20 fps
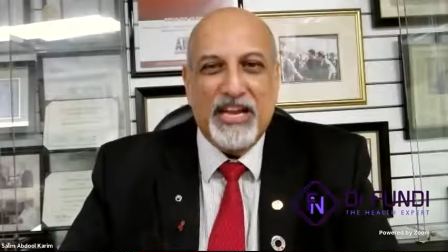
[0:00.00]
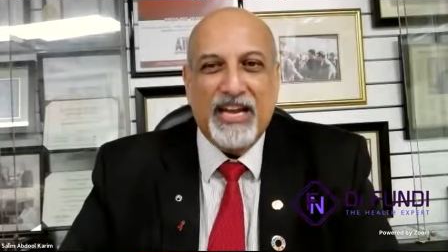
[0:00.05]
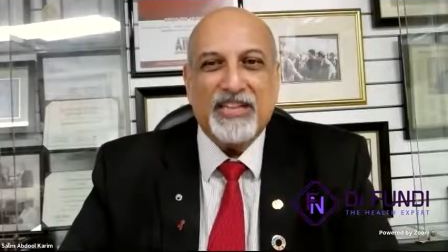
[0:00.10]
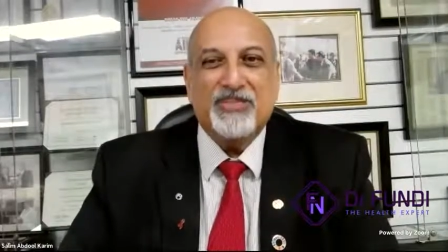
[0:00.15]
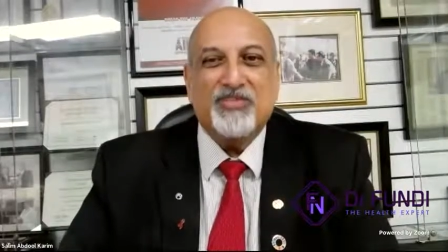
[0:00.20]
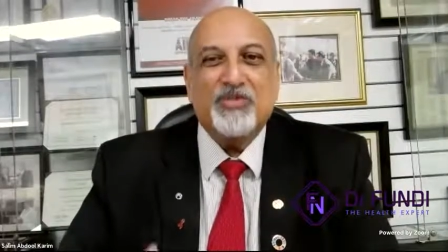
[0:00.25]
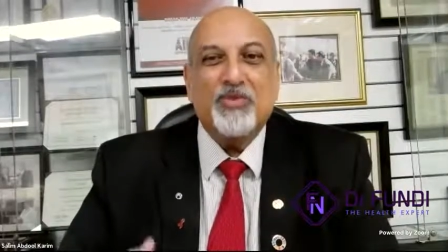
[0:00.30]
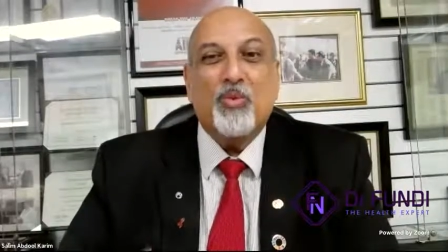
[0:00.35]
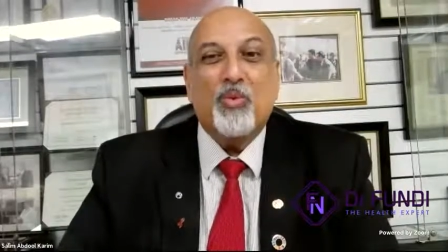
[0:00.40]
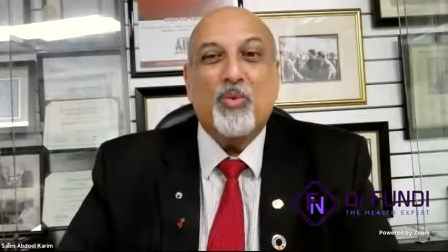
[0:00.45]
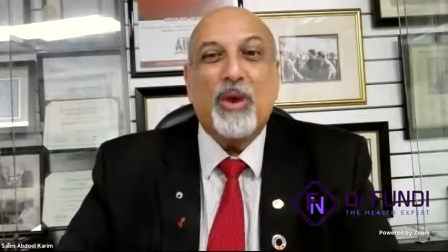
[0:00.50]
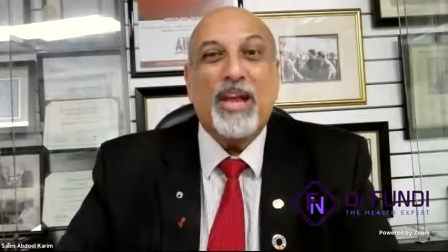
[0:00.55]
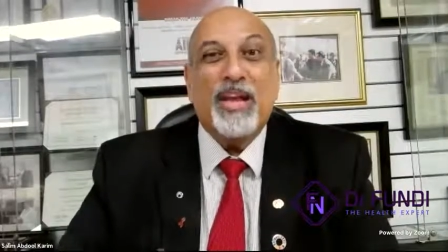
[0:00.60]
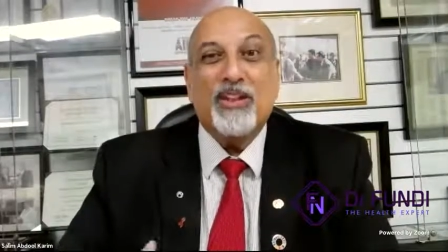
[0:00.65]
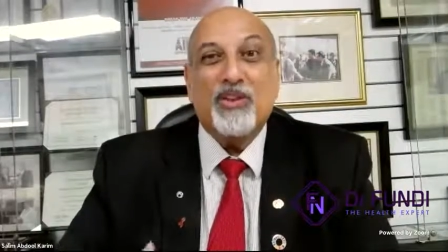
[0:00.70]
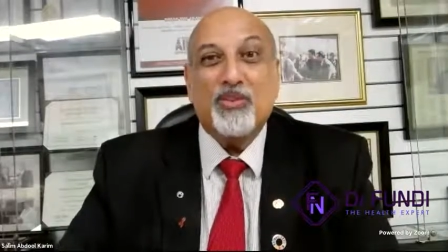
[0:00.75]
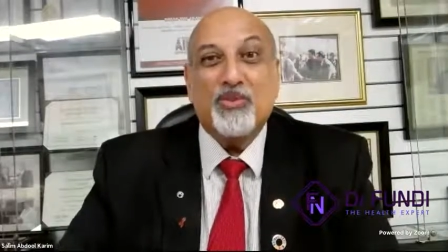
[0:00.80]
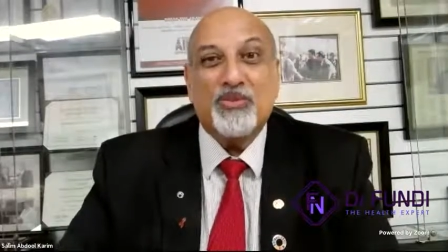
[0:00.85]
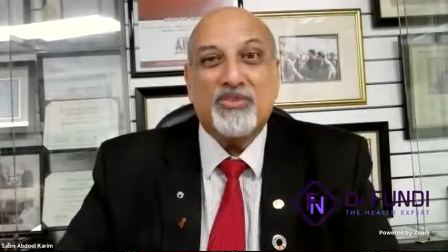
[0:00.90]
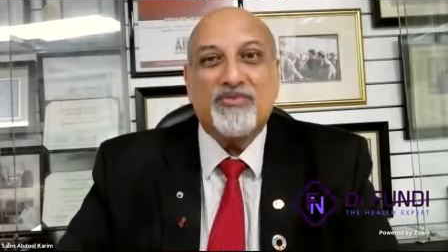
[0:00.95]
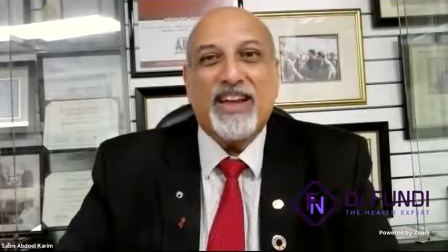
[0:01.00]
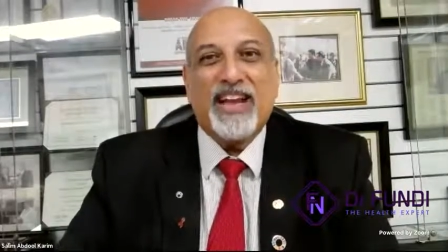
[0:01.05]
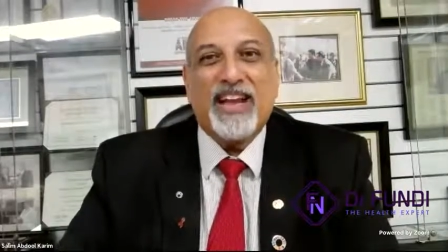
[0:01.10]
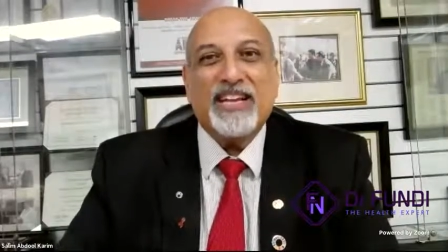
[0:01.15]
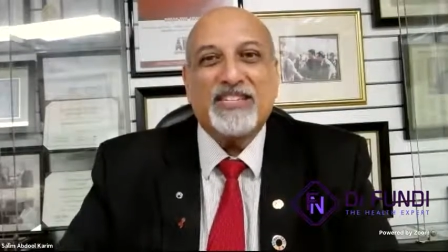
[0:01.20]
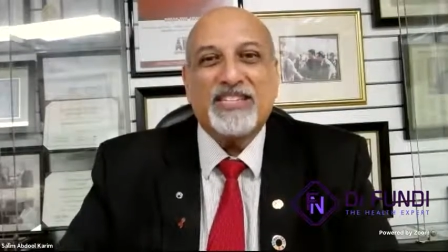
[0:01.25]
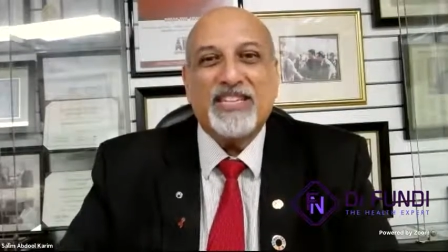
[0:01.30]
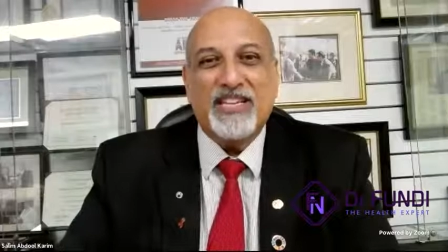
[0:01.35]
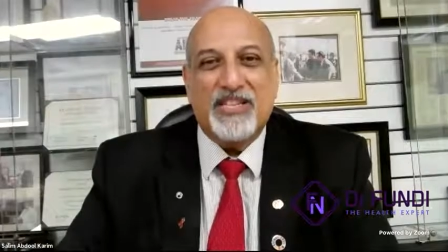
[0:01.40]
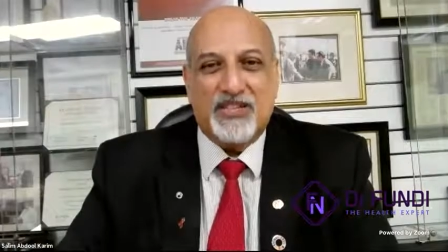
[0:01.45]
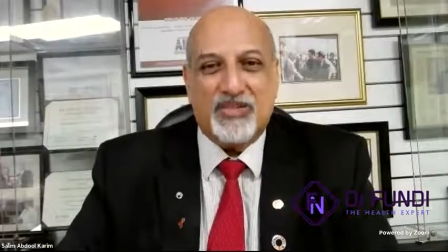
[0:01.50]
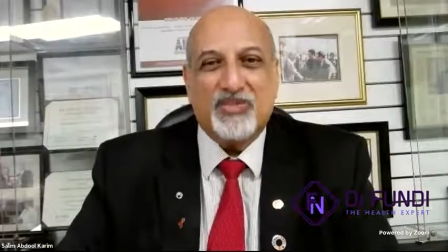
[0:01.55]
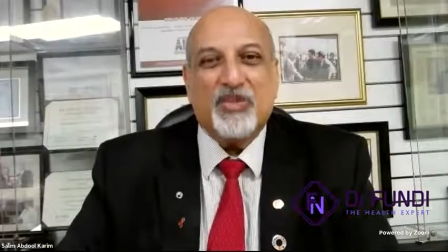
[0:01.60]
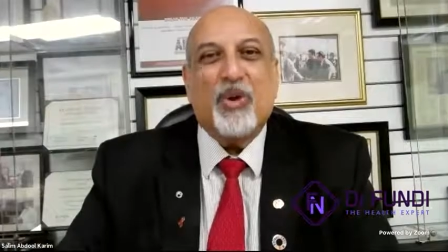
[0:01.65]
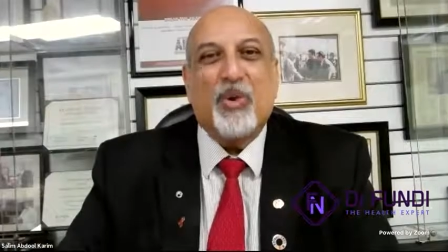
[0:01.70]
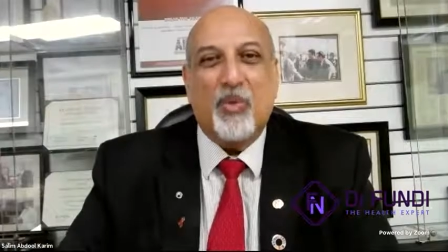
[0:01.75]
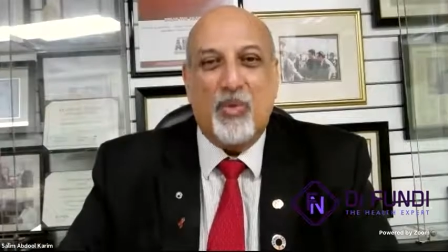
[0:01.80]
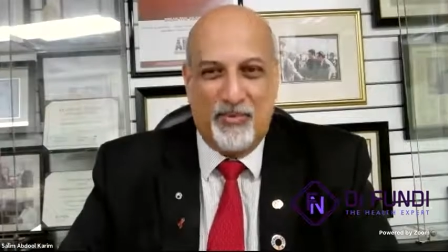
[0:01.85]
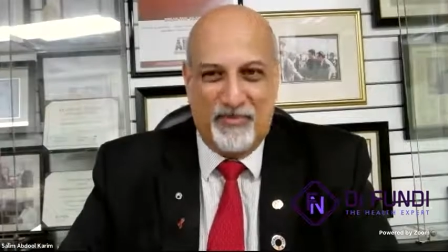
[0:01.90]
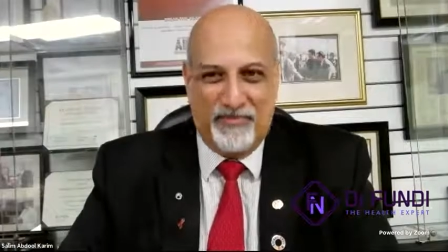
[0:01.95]
as to where those vaccines
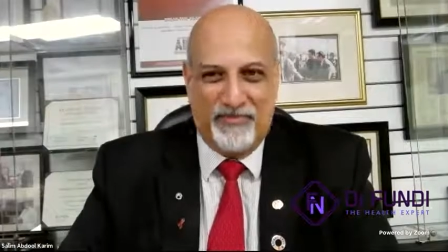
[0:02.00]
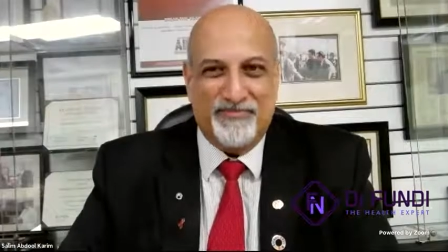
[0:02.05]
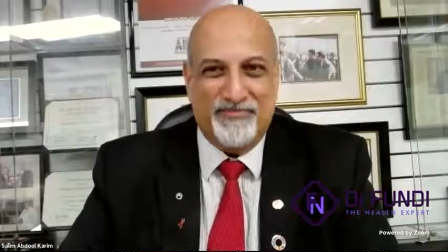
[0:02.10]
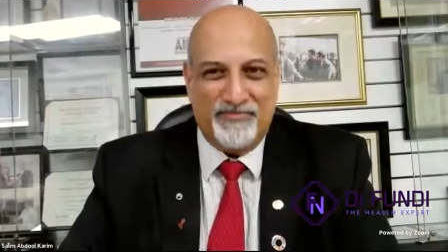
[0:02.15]
go.